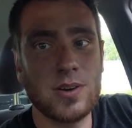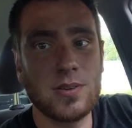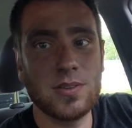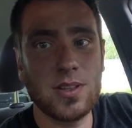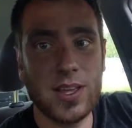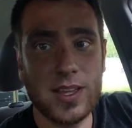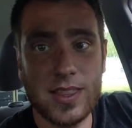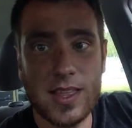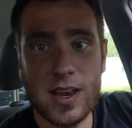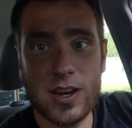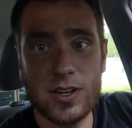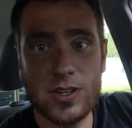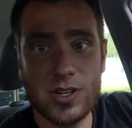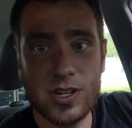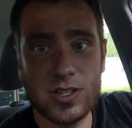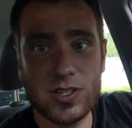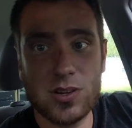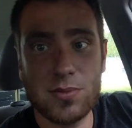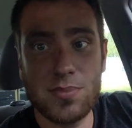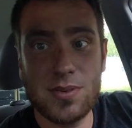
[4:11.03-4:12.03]
Like that
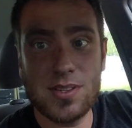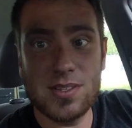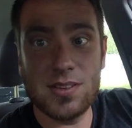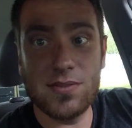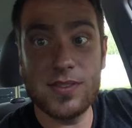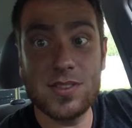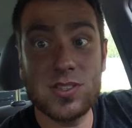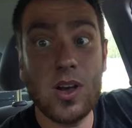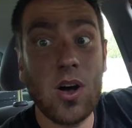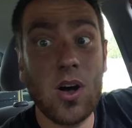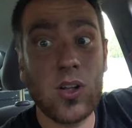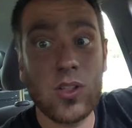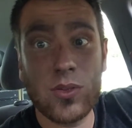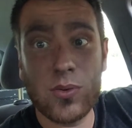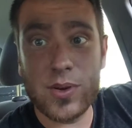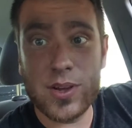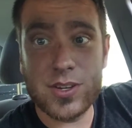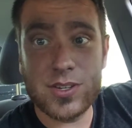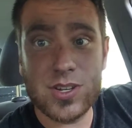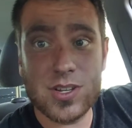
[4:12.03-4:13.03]
adjuster piece, if it's all the way
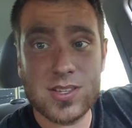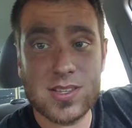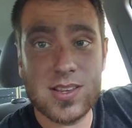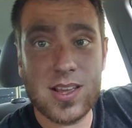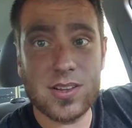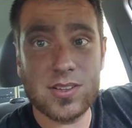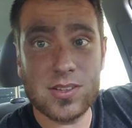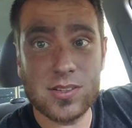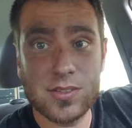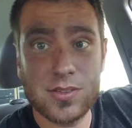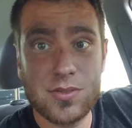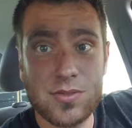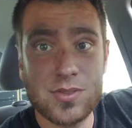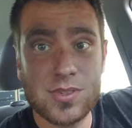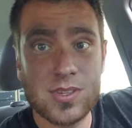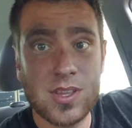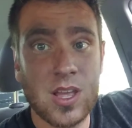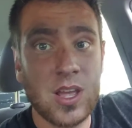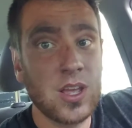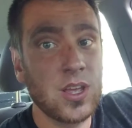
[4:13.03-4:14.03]
adjusted out to loose,
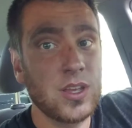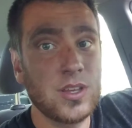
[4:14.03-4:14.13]
you